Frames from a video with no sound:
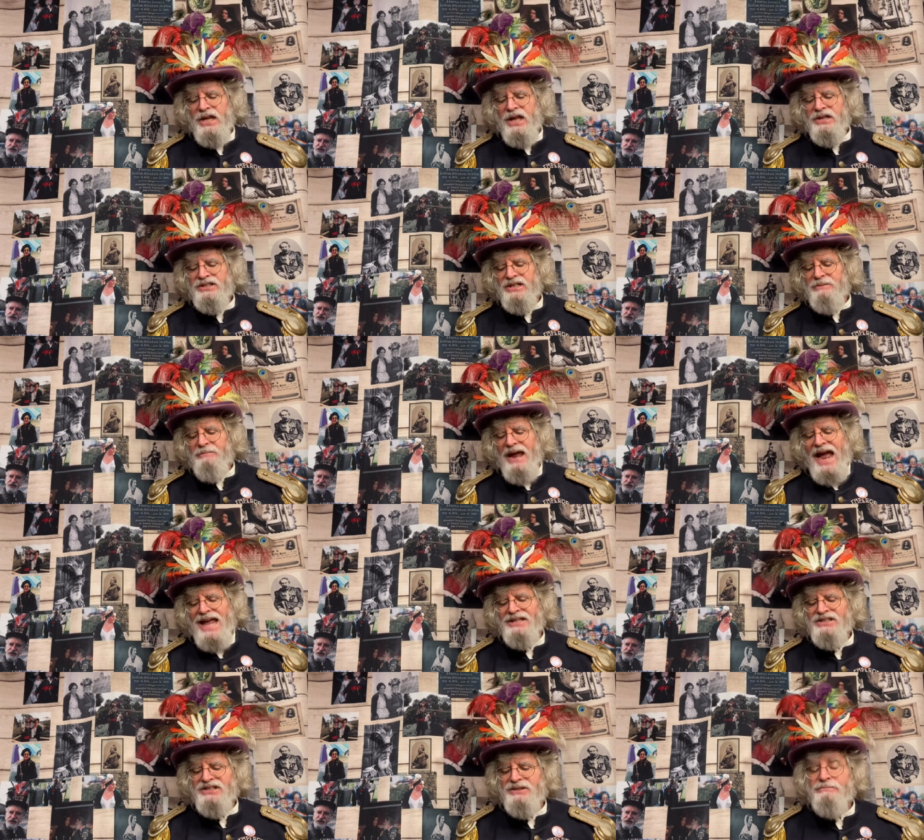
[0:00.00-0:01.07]
Edison
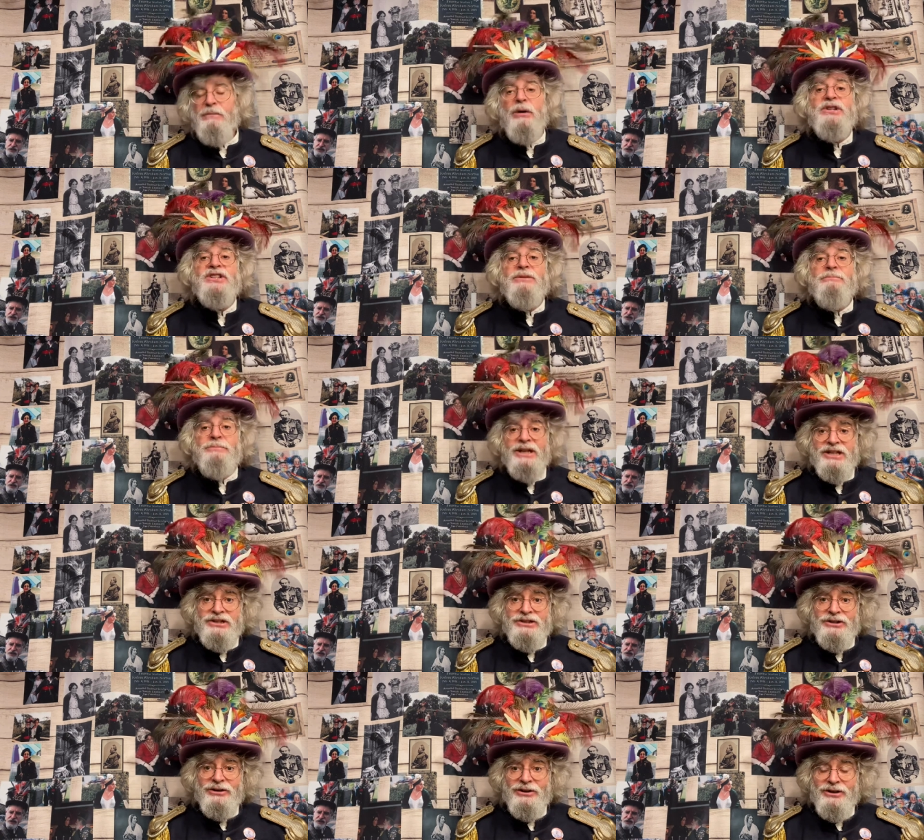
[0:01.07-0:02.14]
patents the motion
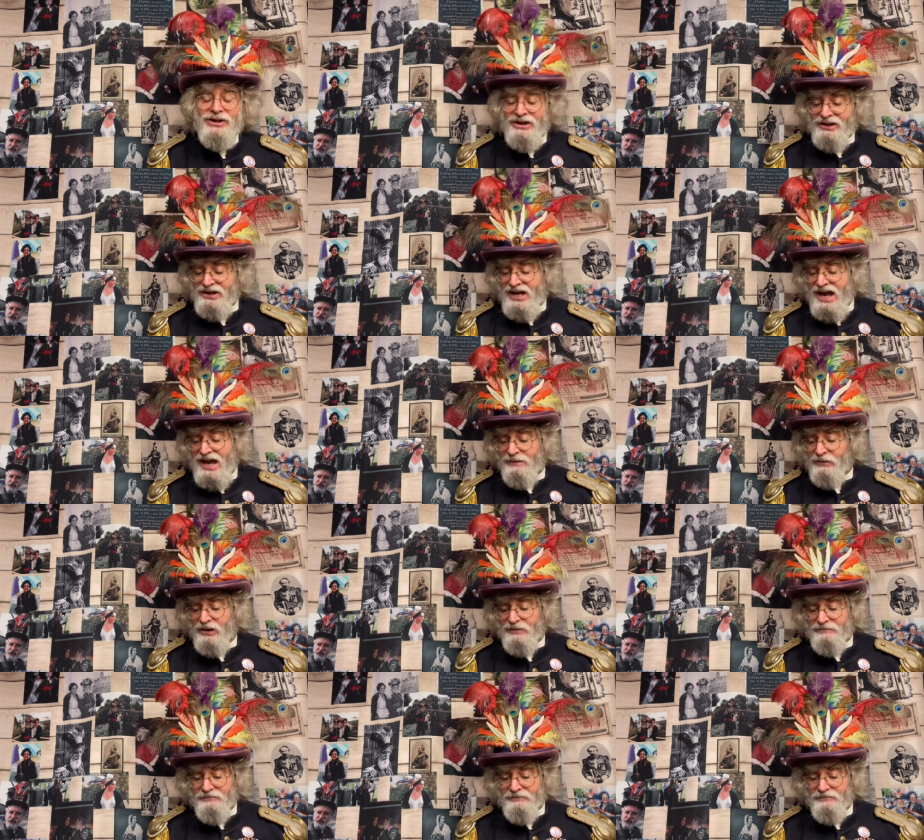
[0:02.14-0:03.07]
picture camera.